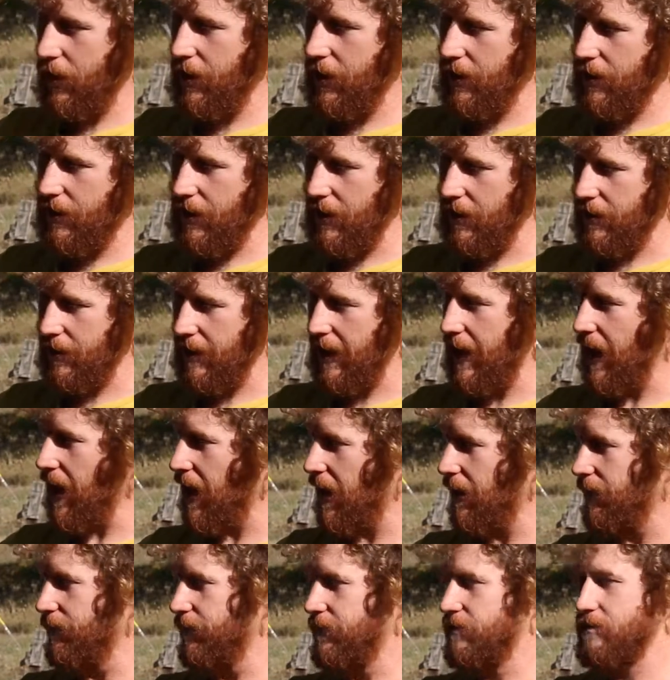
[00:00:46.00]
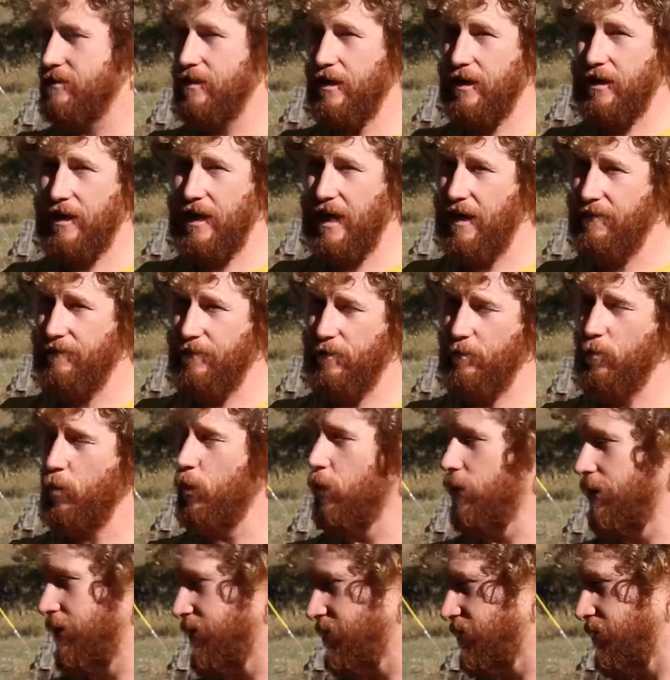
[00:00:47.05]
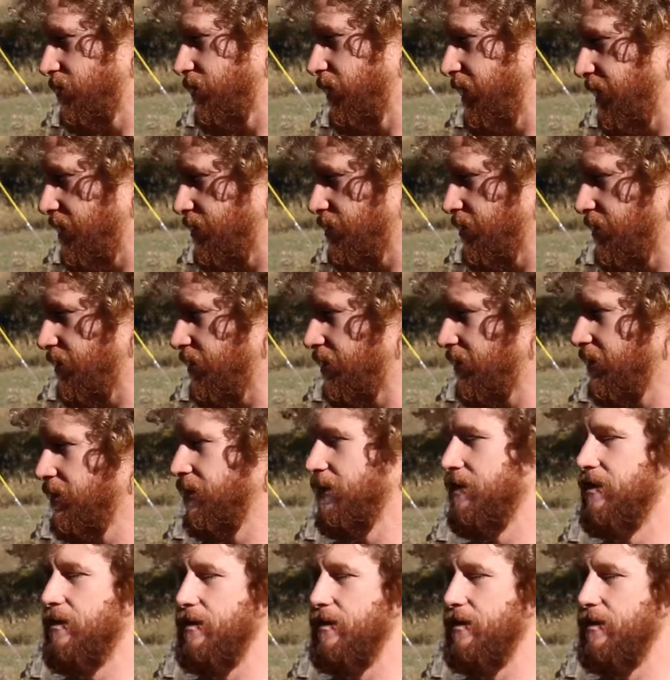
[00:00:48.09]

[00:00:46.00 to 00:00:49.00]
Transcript: honey that they have, it's like having more insulation